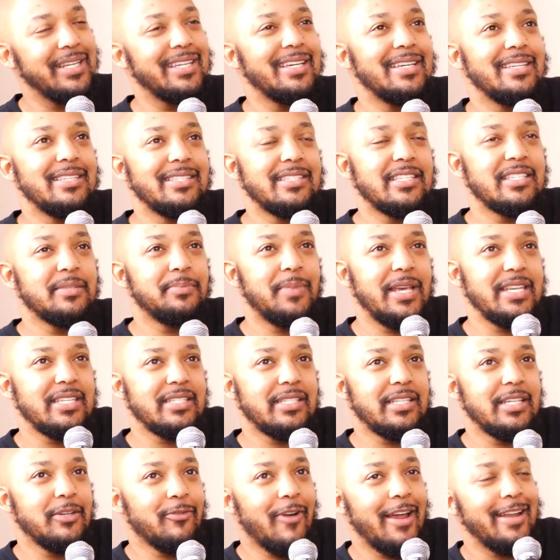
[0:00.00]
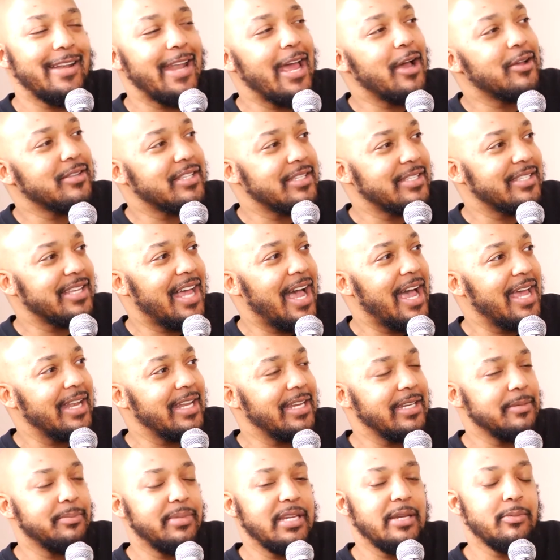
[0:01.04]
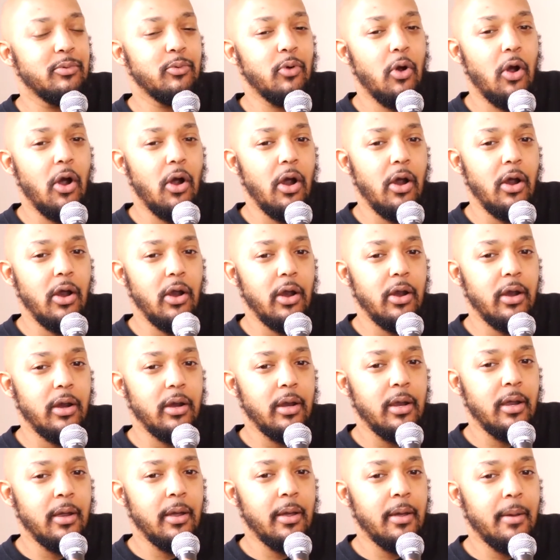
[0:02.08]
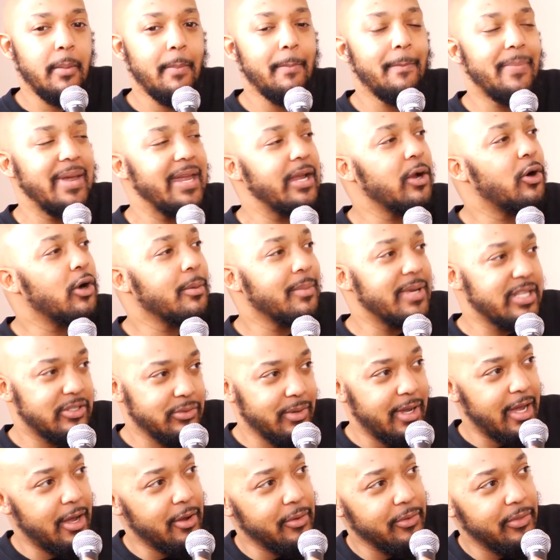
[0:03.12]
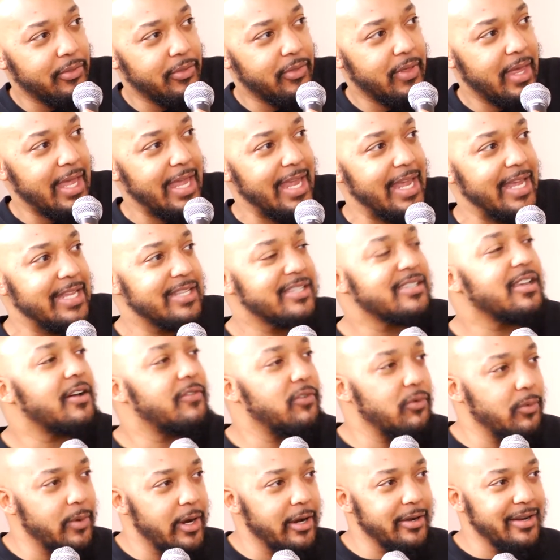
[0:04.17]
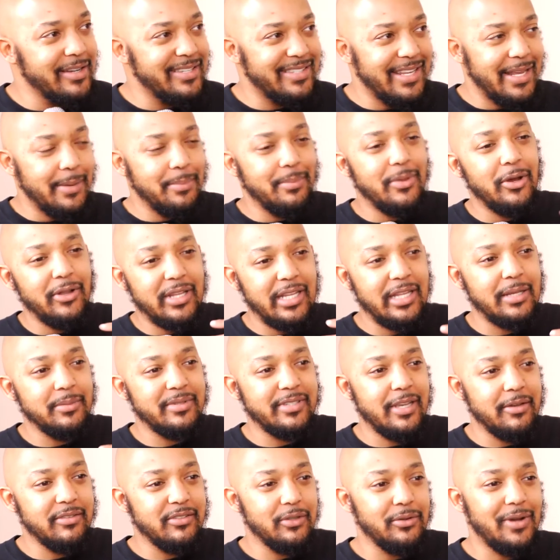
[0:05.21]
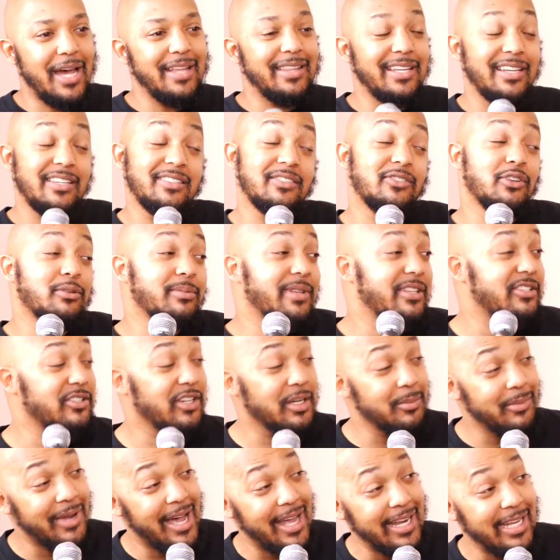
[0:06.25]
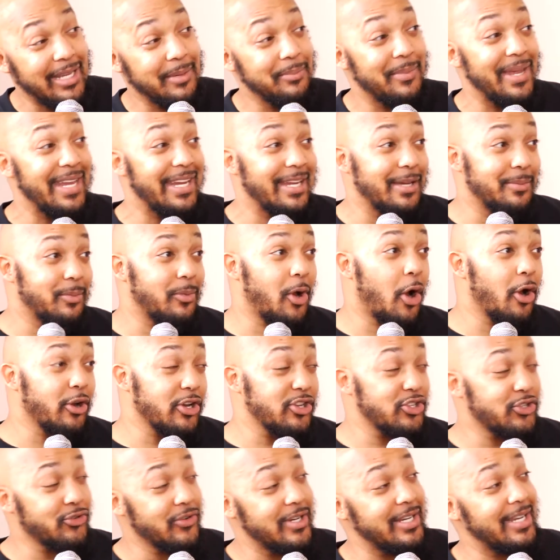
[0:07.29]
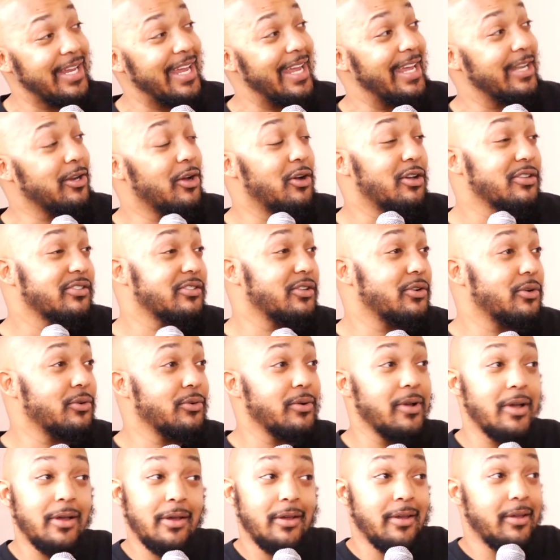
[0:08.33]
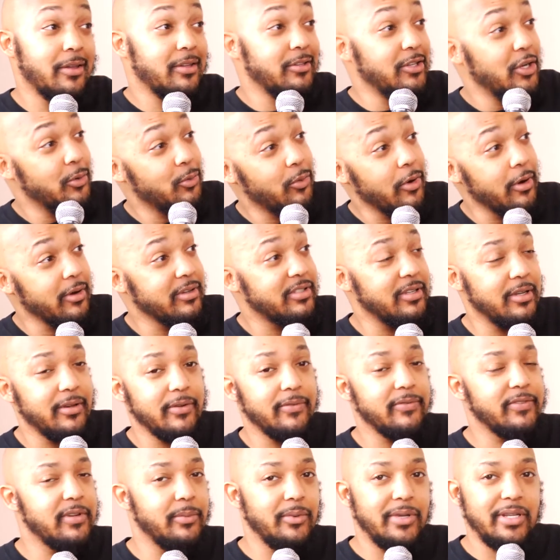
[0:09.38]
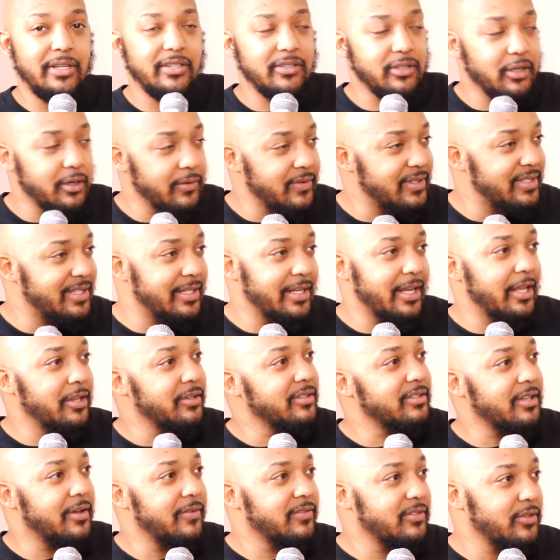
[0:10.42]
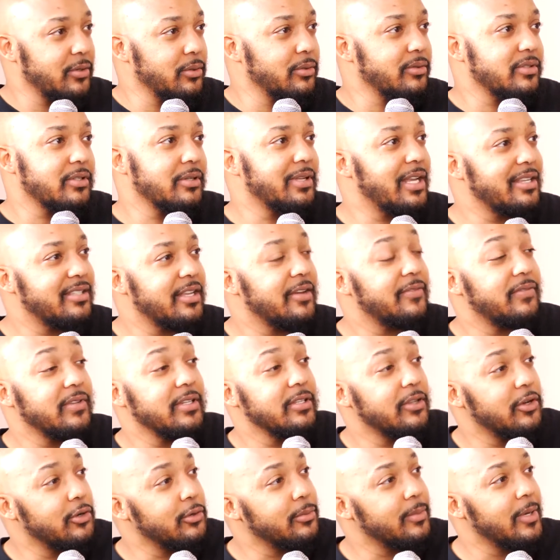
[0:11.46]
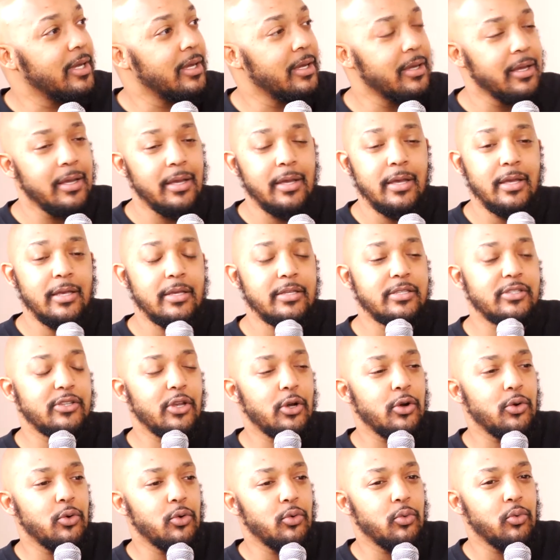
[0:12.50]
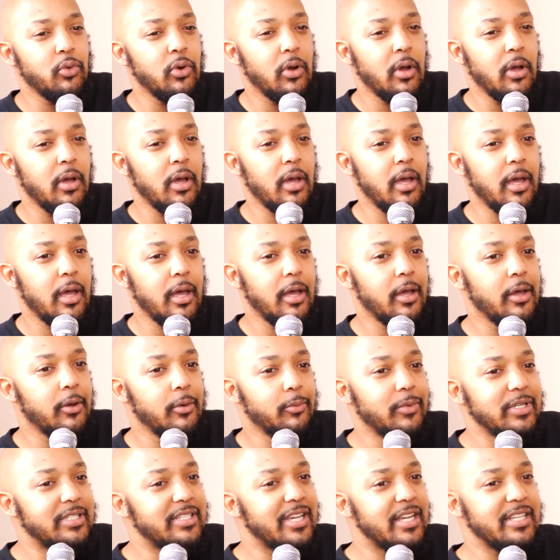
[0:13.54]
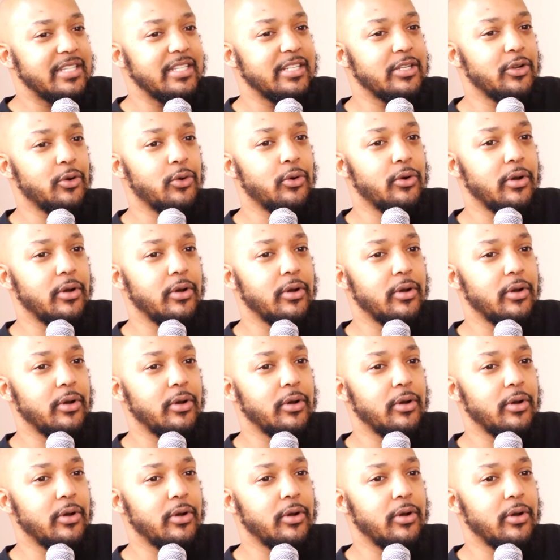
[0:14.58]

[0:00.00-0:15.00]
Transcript: because especially right now in society, people are big on mental health and self-awareness and building themselves. So I think it's dope that you're combining makeup artistry and also your works of community service and the other stuff too. So that's definitely dope. Exactly. So we touching